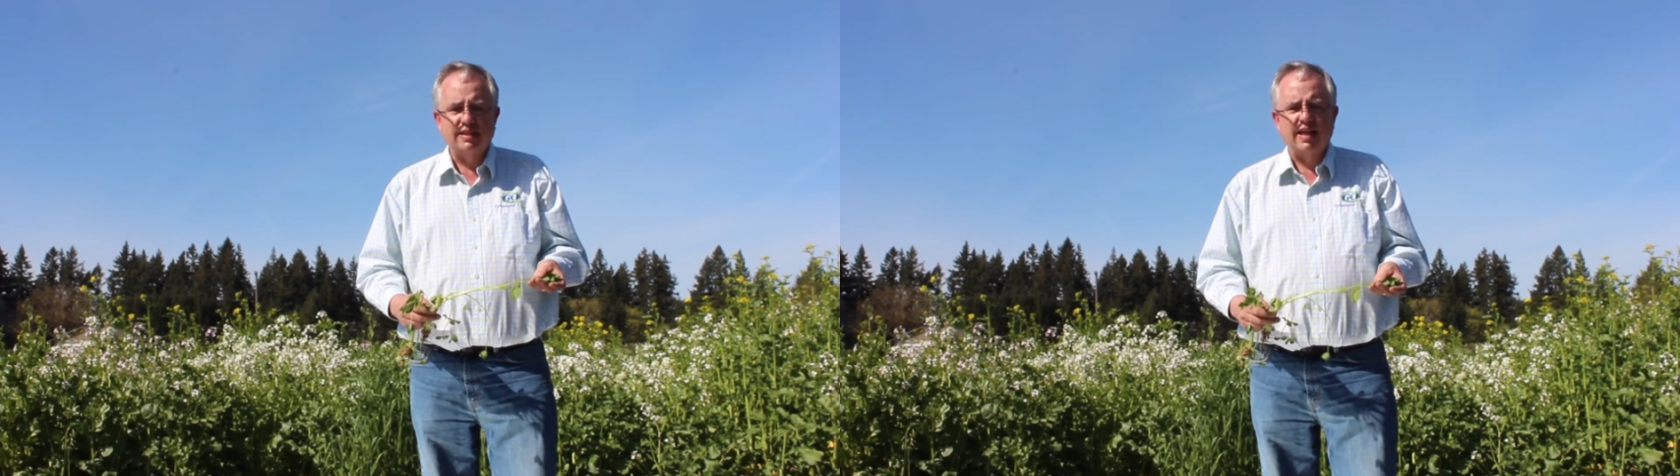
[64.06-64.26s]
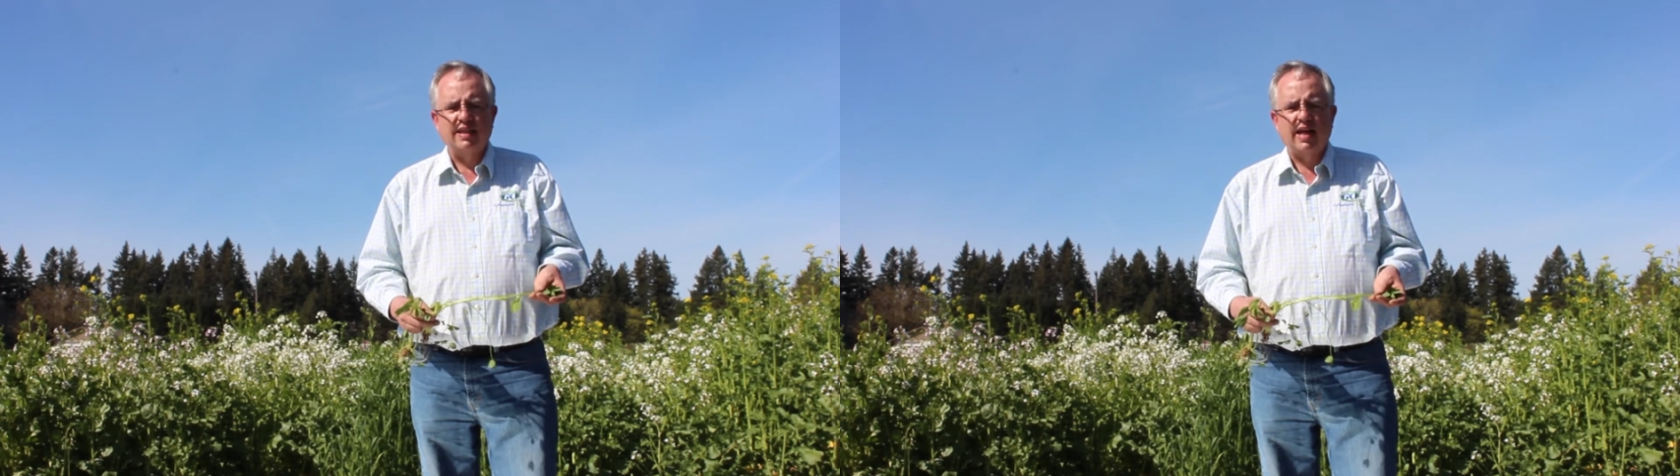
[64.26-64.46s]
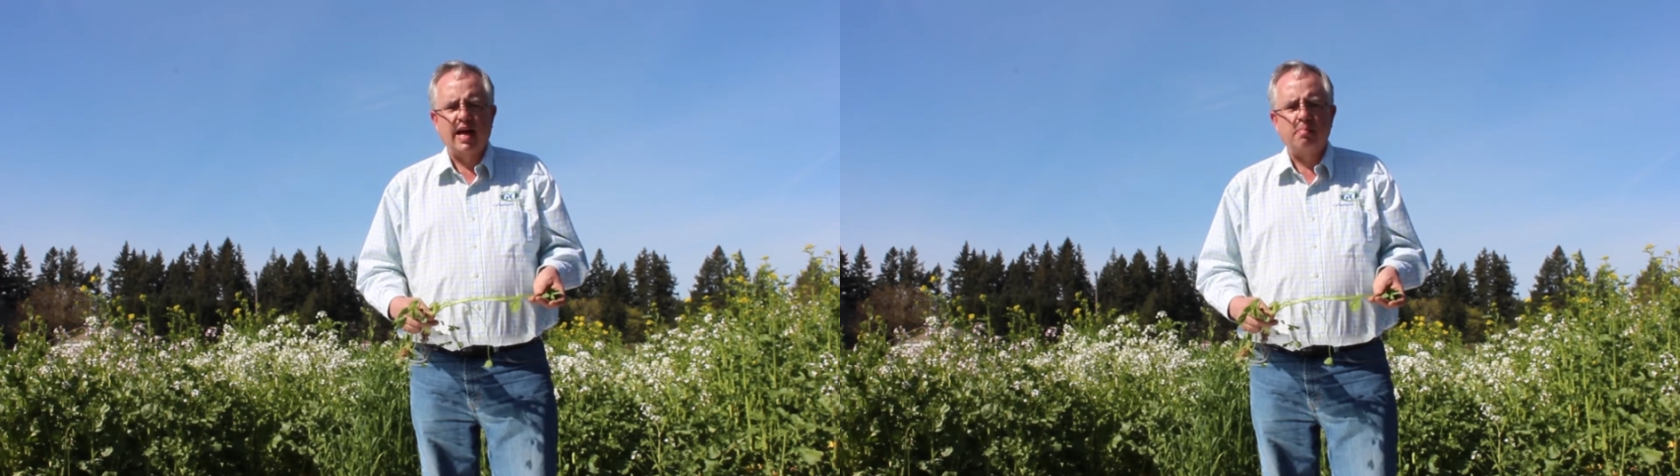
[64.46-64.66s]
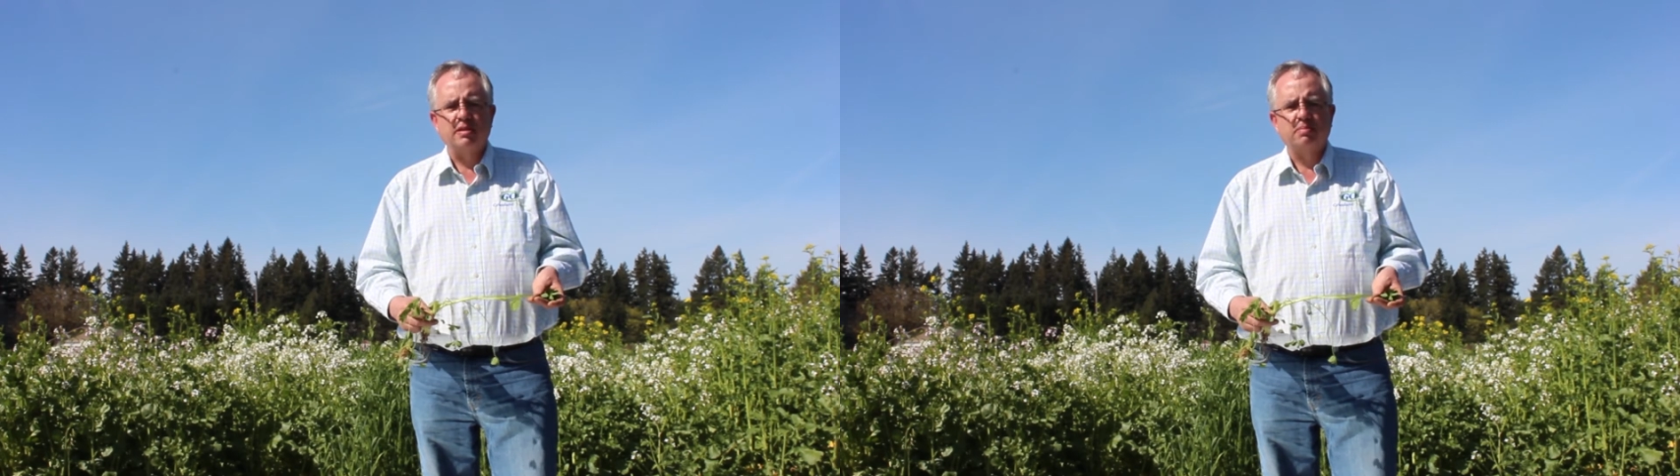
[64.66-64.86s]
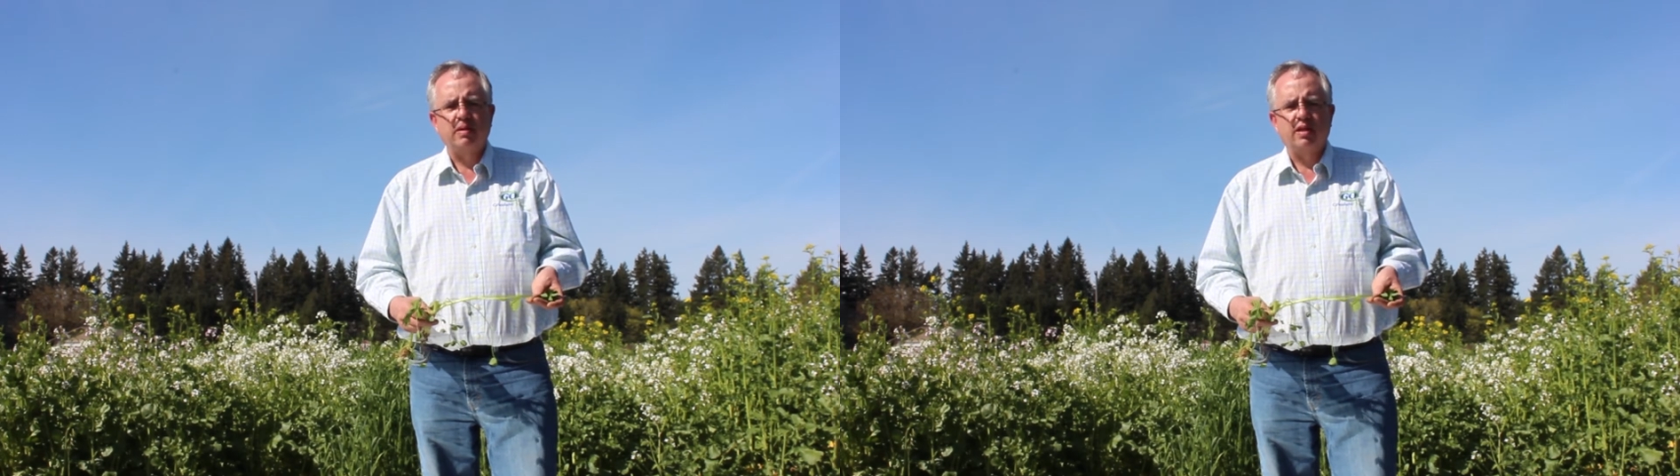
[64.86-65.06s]
is that
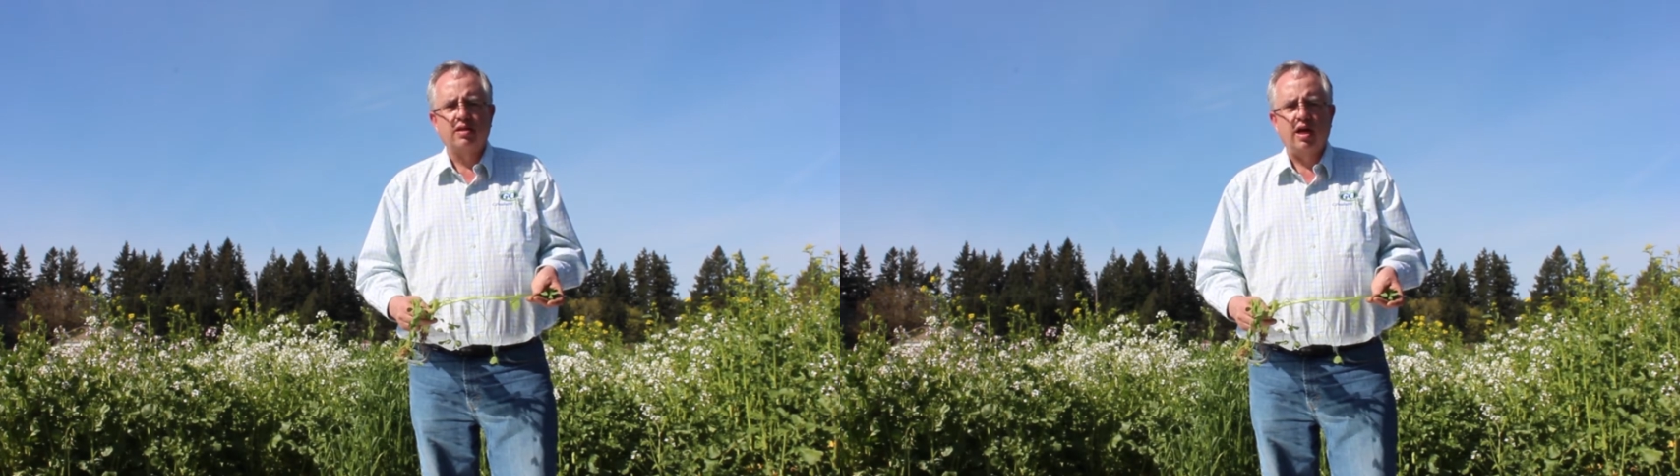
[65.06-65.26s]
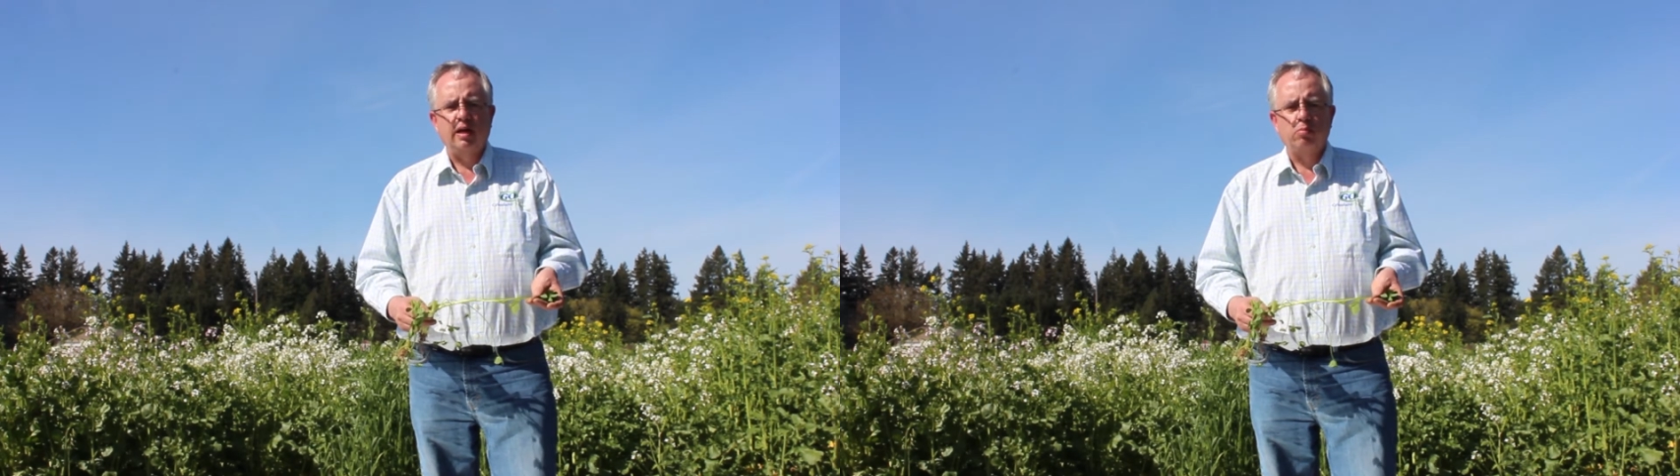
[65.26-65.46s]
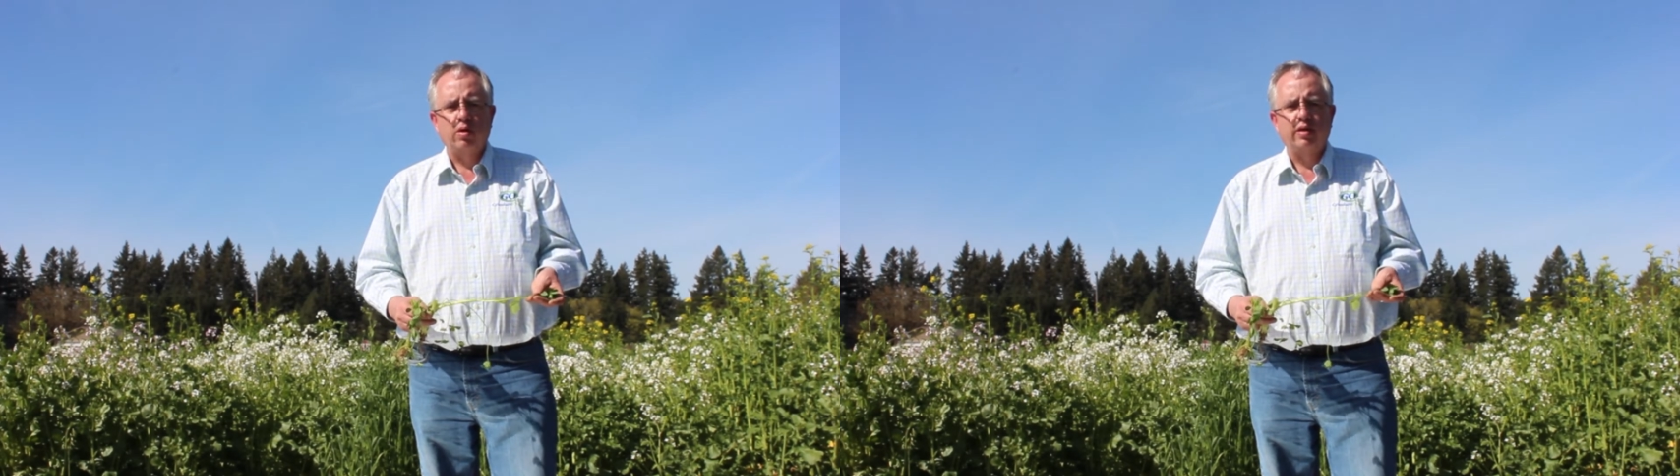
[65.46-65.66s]
happens to be the time where